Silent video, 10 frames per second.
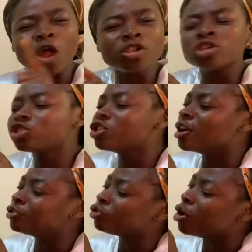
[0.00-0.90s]
This
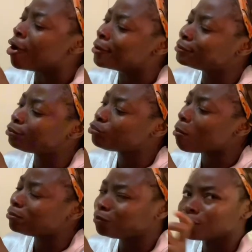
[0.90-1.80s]
dent here
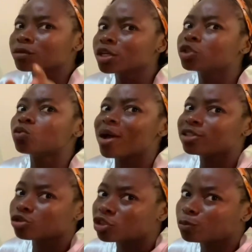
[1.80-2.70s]
is quite
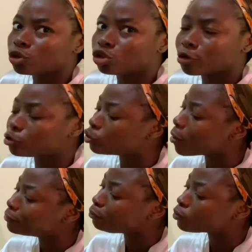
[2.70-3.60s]
suspicious,
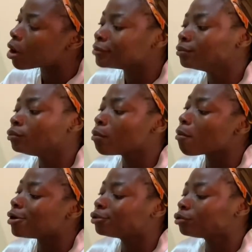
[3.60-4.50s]

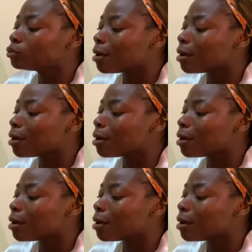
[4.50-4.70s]
but